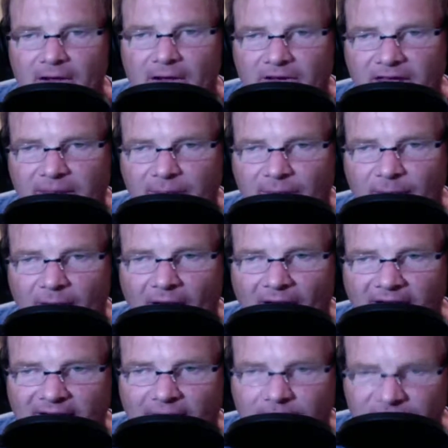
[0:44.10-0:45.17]
Keep in
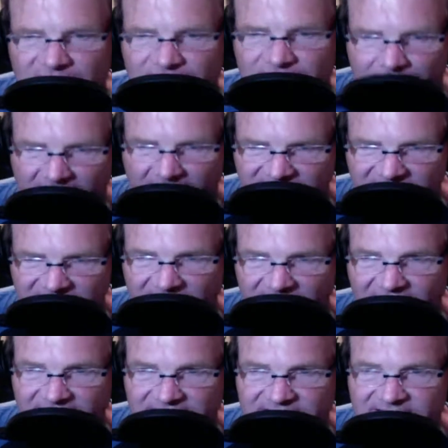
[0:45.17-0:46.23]
mind, I'm just basically
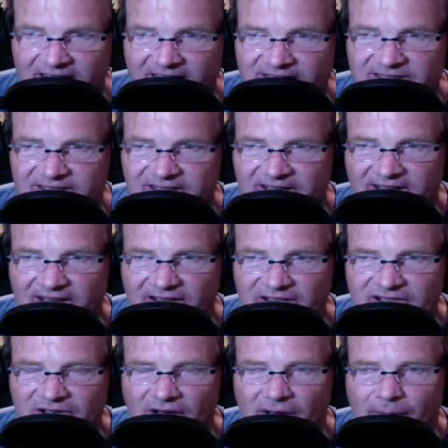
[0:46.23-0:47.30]
testing.
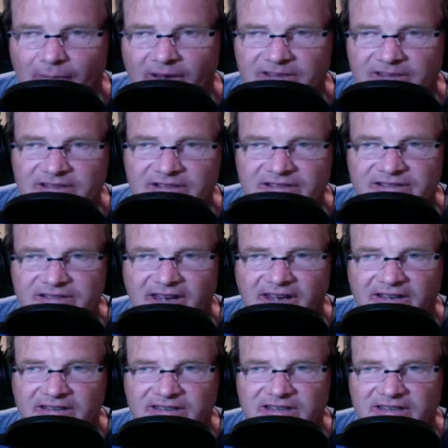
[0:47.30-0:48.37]
So I'm basically
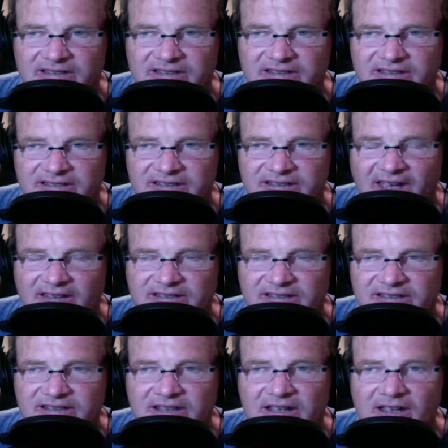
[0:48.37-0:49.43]
saying this is a
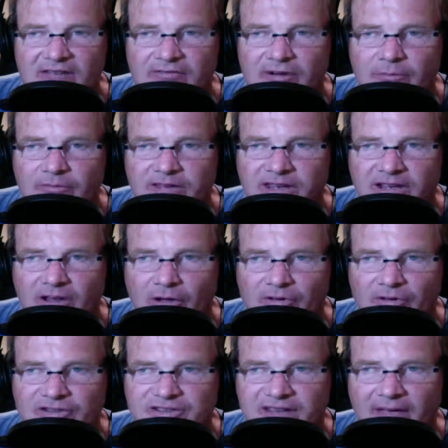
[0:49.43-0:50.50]
test from Kilo
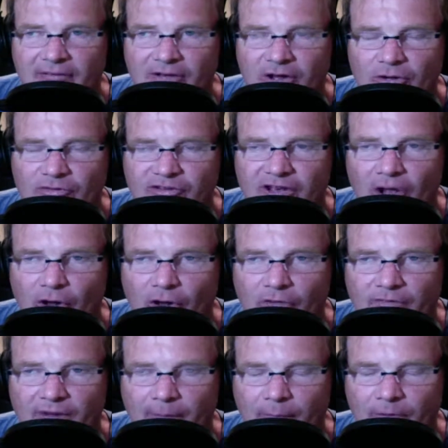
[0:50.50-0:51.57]
7 Hotel
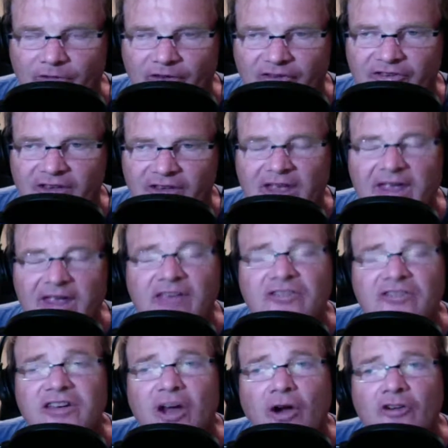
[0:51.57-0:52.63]
November. This
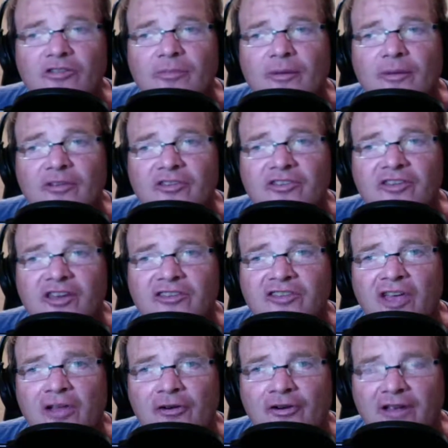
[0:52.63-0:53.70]
SDR is about
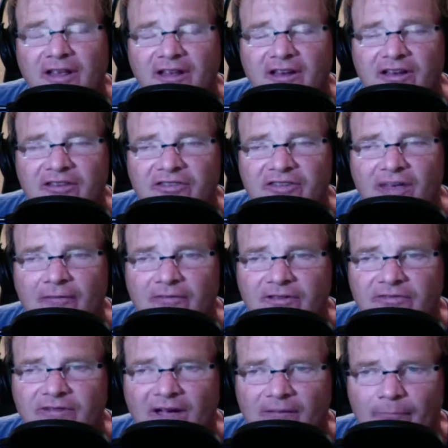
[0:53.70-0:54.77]

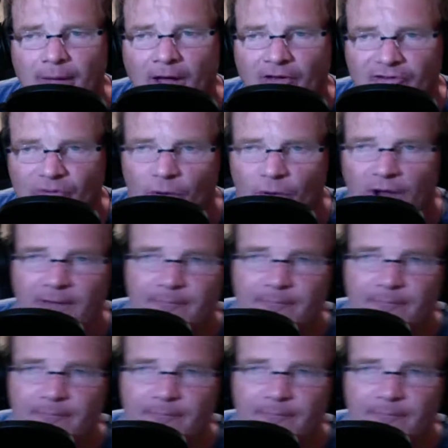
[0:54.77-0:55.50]
675 miles away.